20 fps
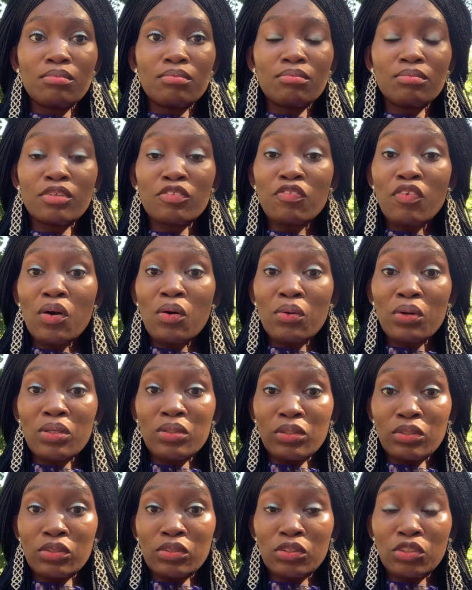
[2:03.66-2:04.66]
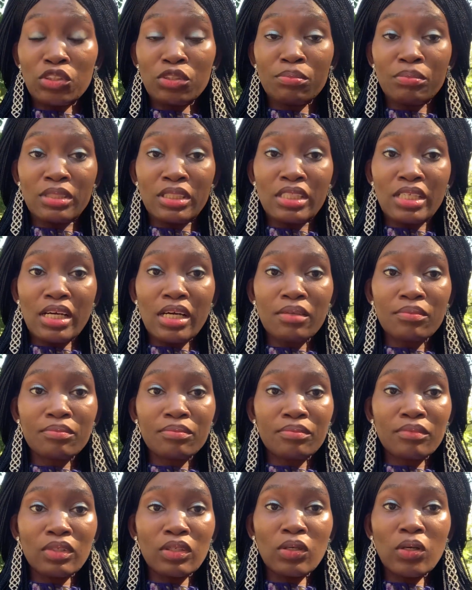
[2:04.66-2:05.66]
before going on social media
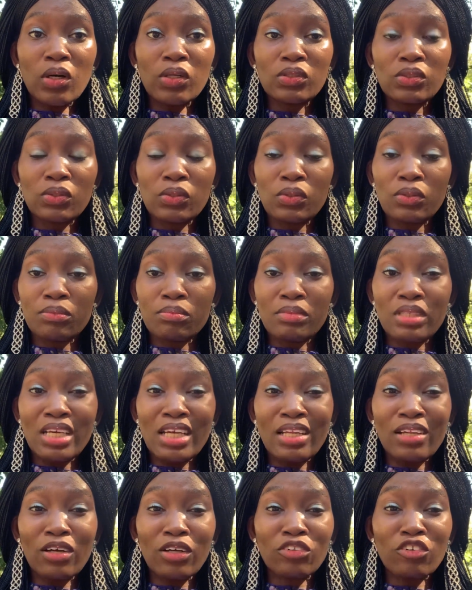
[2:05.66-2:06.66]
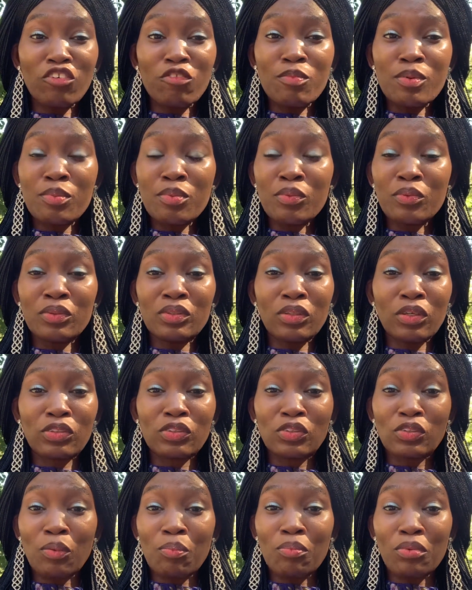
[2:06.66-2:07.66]
god told me a lot of people will not
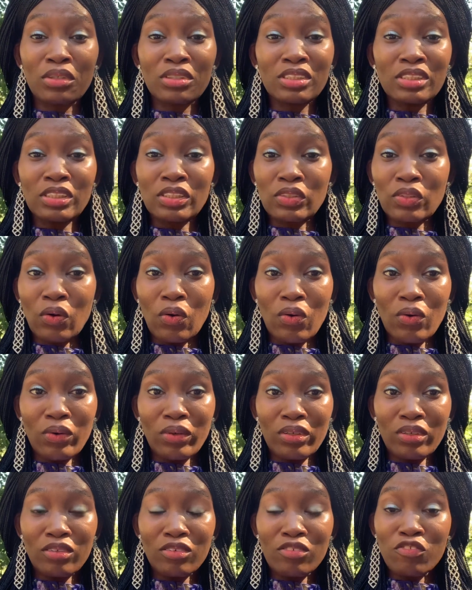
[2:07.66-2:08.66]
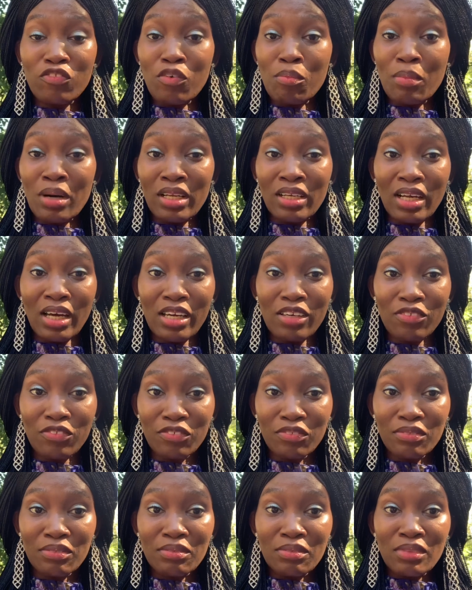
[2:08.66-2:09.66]
support this call for my life
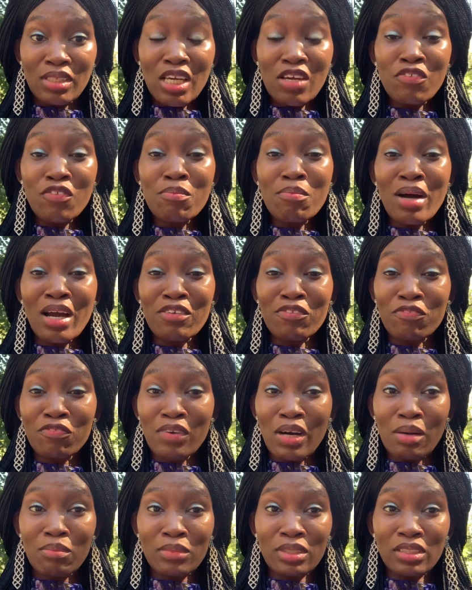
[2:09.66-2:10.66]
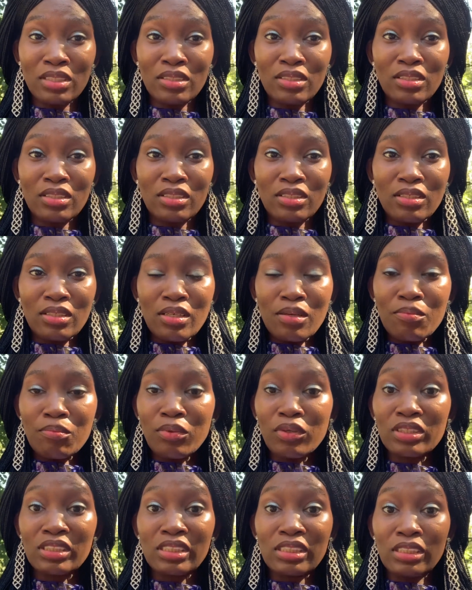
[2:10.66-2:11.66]
even my family
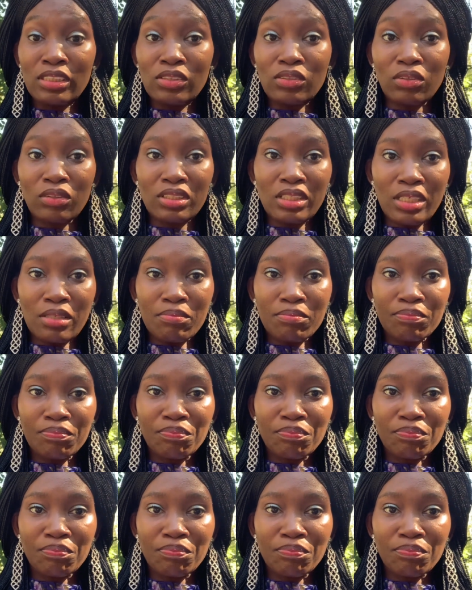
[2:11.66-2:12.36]
but ignore them